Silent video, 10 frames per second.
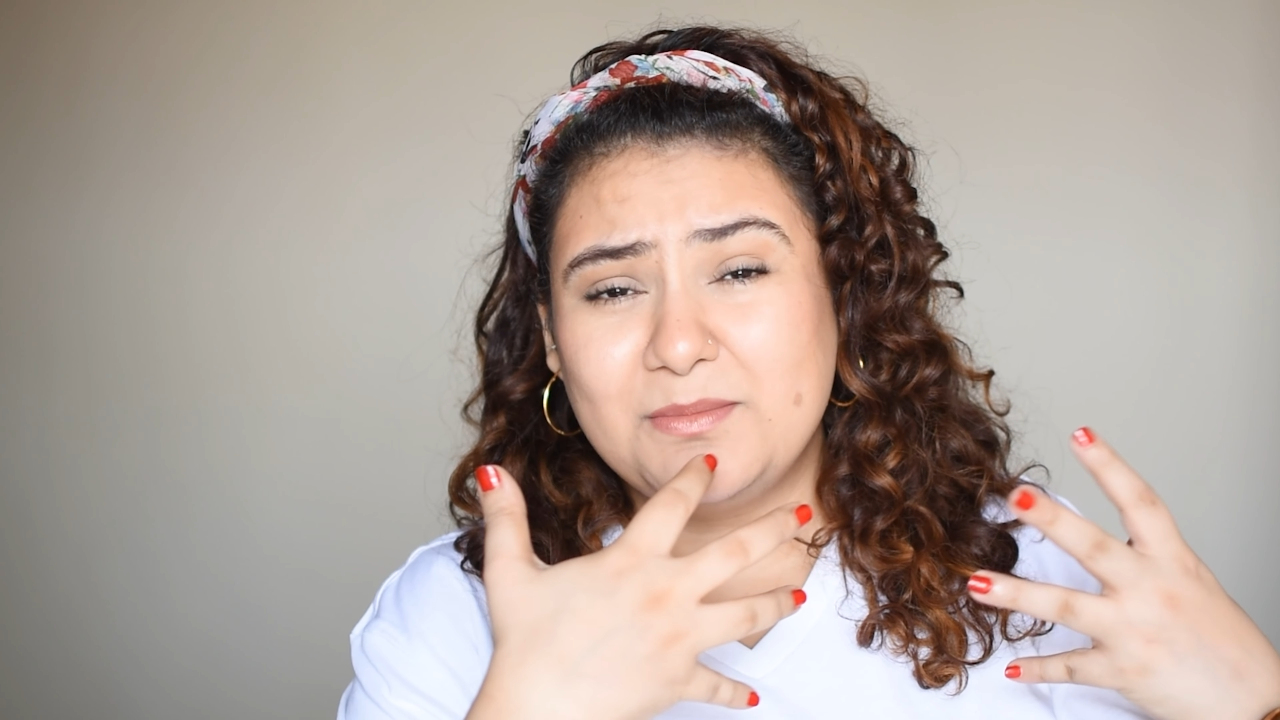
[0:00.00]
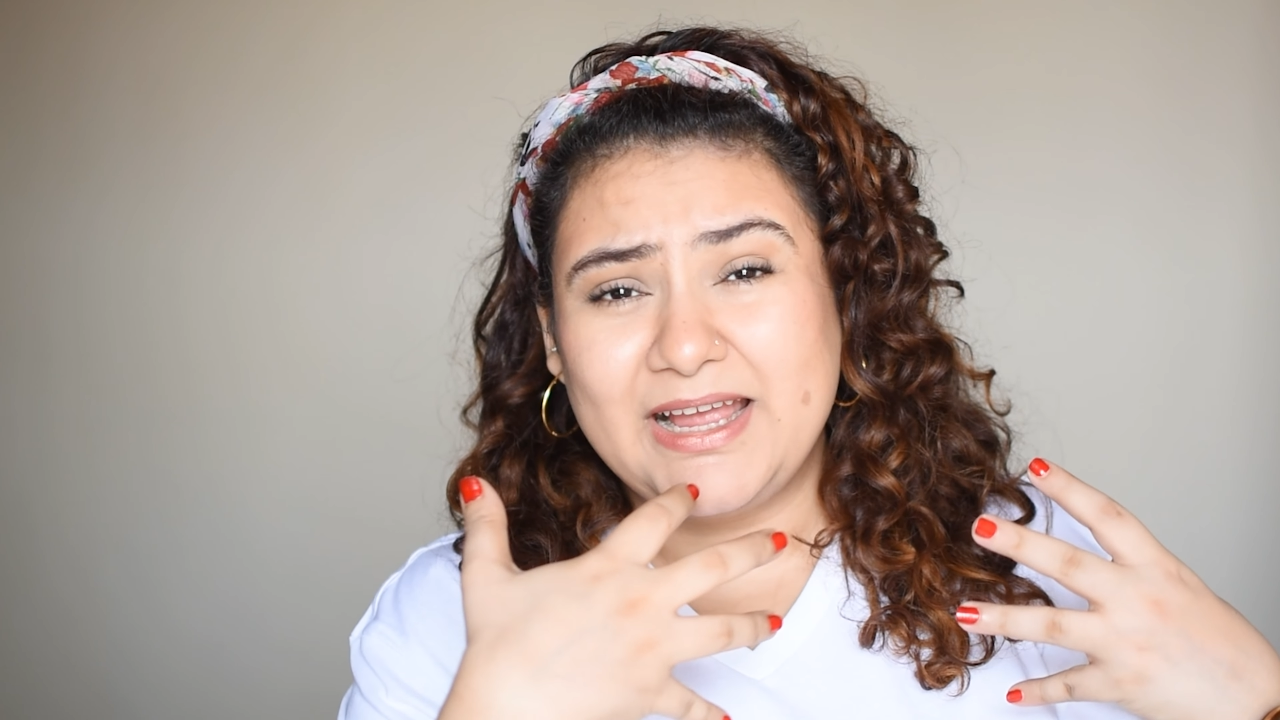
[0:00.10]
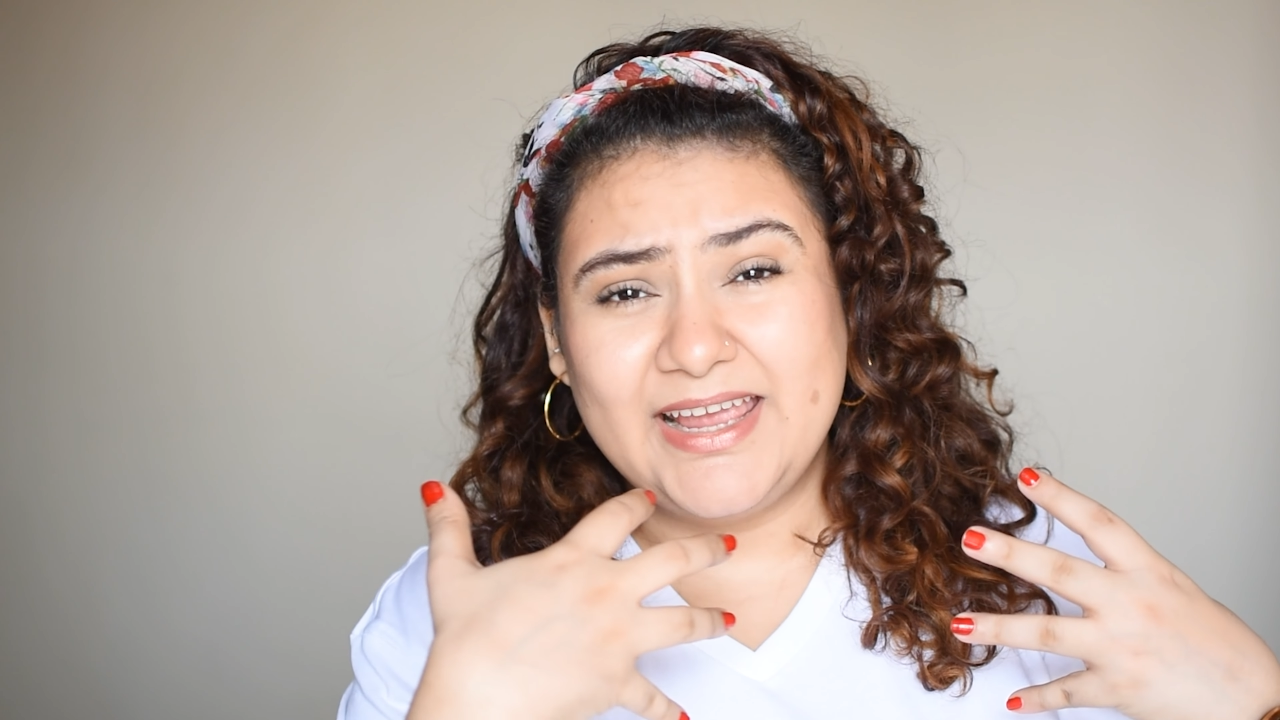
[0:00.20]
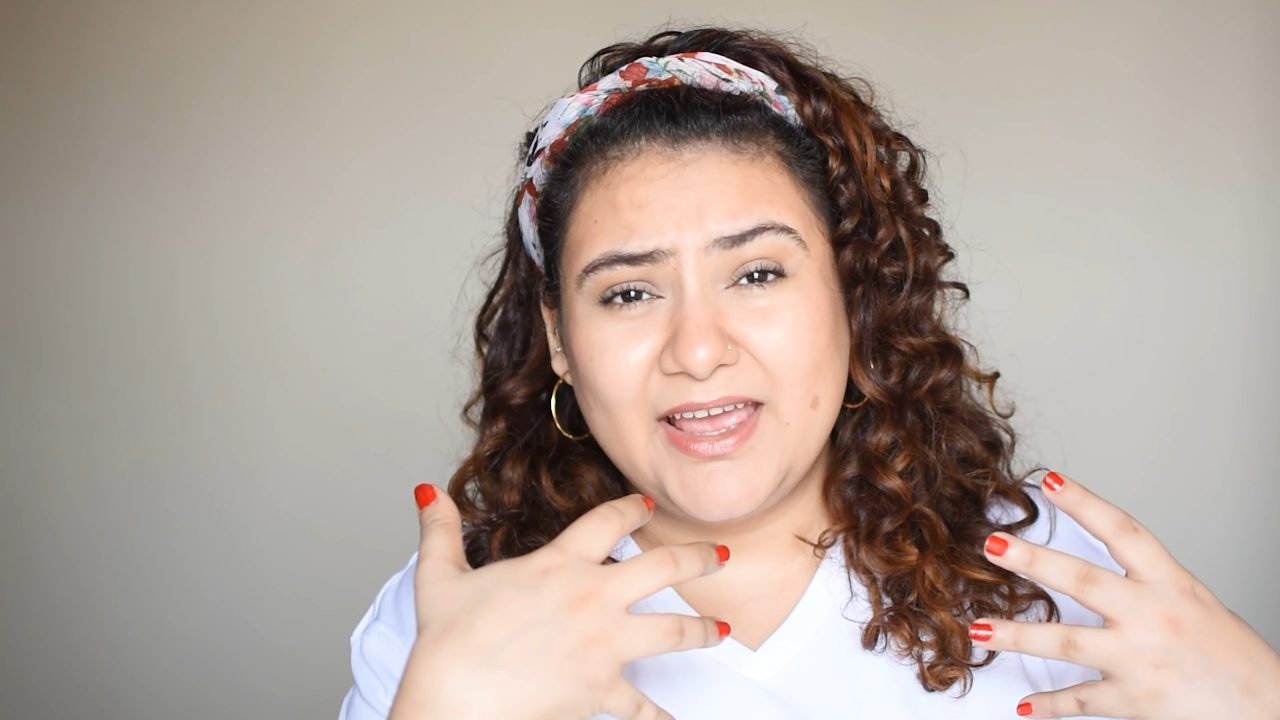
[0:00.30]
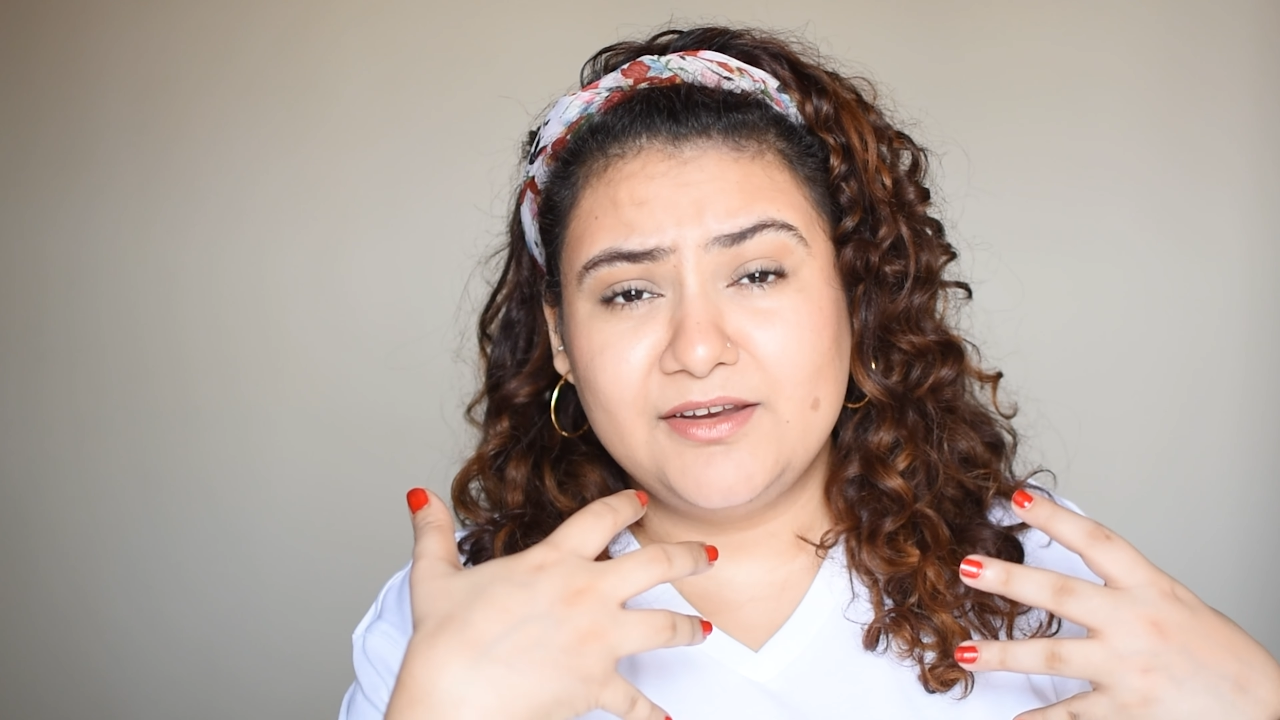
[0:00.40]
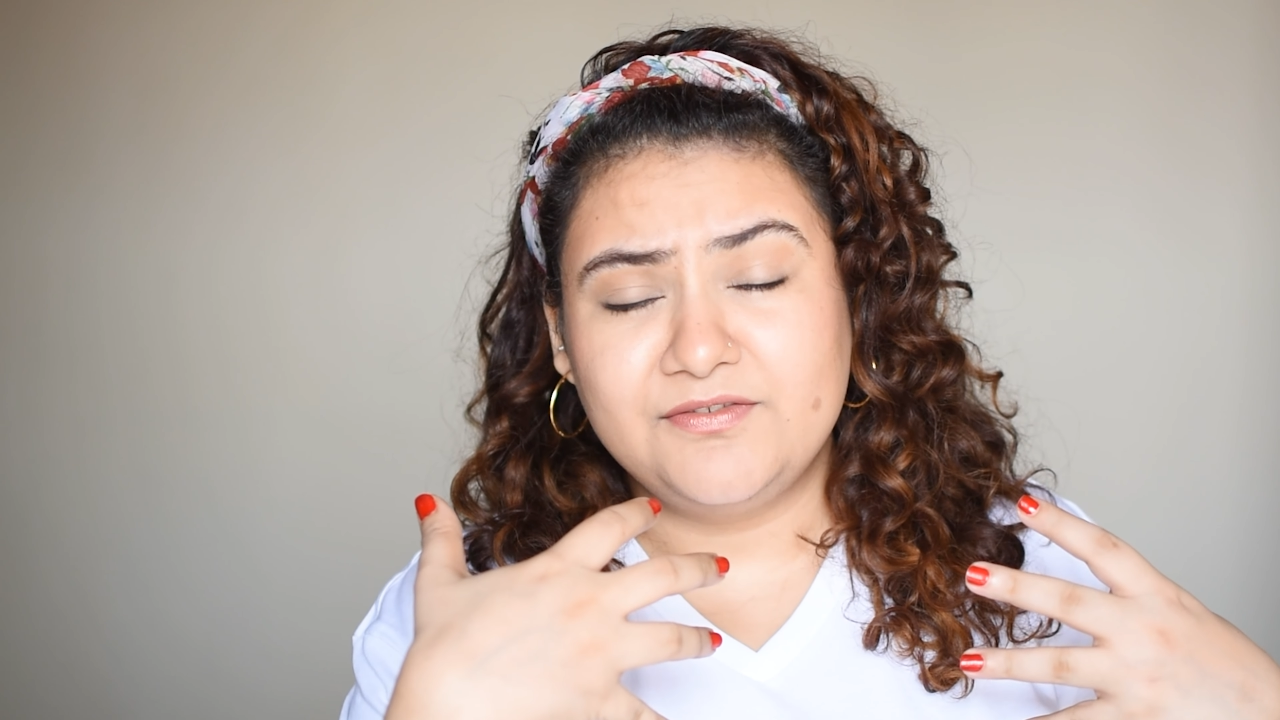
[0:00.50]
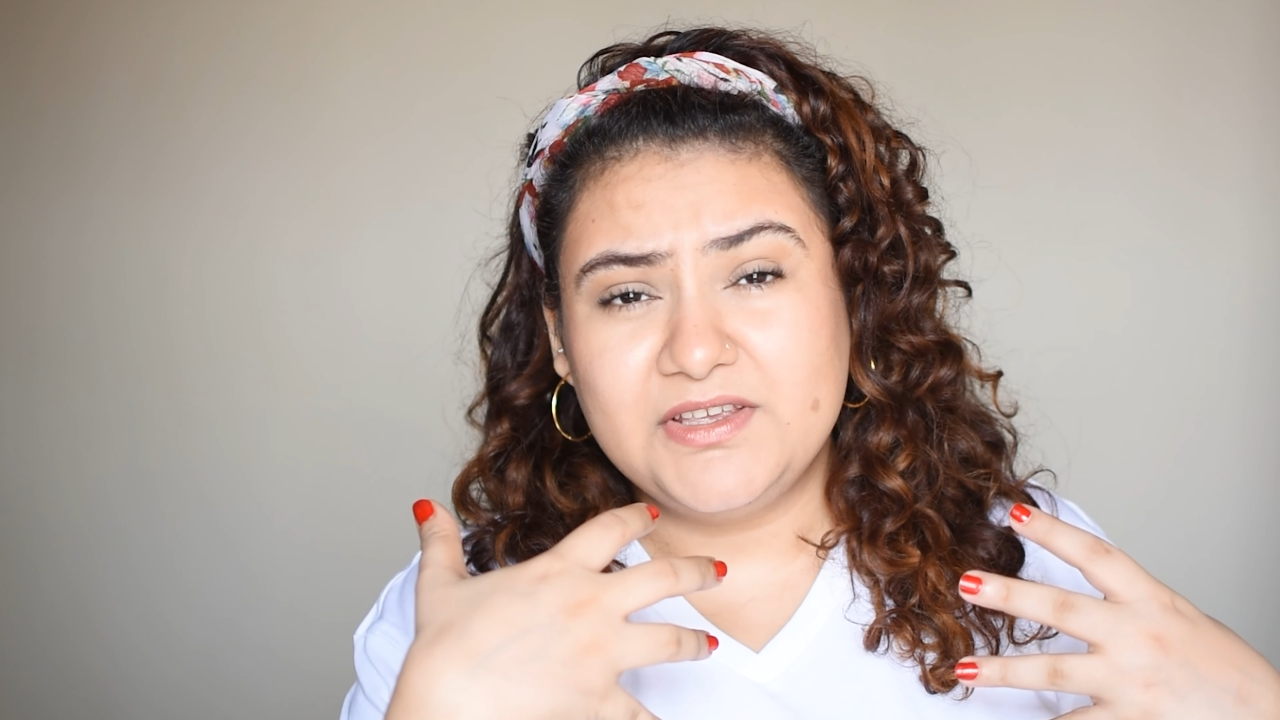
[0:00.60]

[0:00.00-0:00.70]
my hair